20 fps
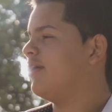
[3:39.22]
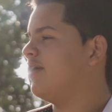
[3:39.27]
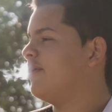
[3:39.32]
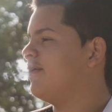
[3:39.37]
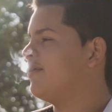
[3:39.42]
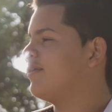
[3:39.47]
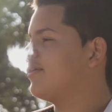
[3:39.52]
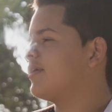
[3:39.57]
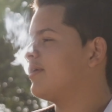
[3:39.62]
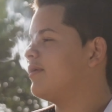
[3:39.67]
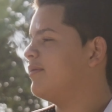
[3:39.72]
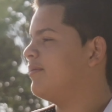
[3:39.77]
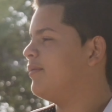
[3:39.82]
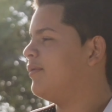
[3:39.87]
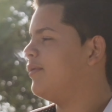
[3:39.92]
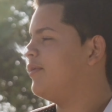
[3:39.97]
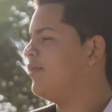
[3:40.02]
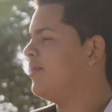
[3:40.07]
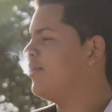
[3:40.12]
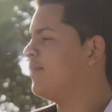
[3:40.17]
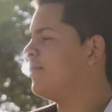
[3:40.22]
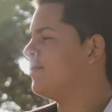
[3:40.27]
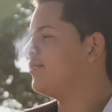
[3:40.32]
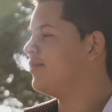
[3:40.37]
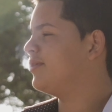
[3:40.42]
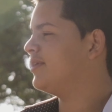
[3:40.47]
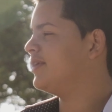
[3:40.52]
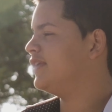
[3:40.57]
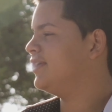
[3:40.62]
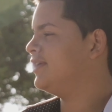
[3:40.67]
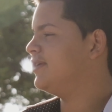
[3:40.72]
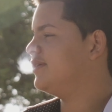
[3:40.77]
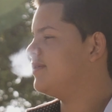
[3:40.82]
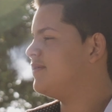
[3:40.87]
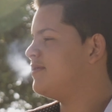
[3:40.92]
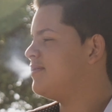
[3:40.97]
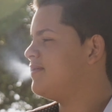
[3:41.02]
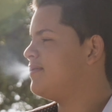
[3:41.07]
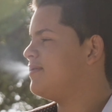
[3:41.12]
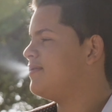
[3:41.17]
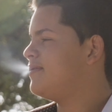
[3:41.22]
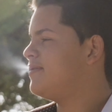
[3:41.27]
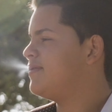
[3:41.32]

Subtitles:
19 years and younger,